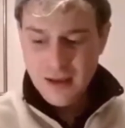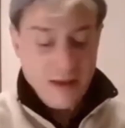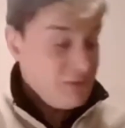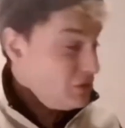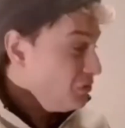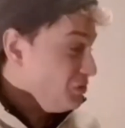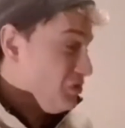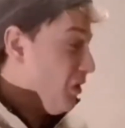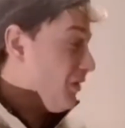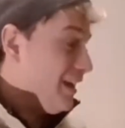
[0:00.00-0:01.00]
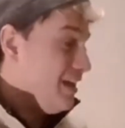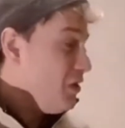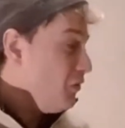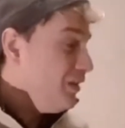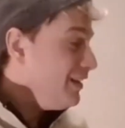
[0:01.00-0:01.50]
I'm so sorry.
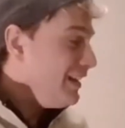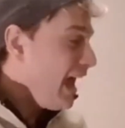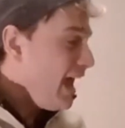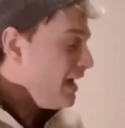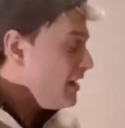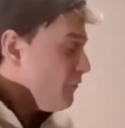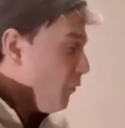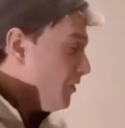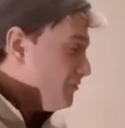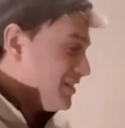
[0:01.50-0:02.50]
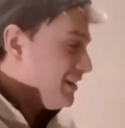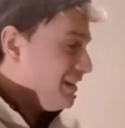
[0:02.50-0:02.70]
Really, I, I never would have done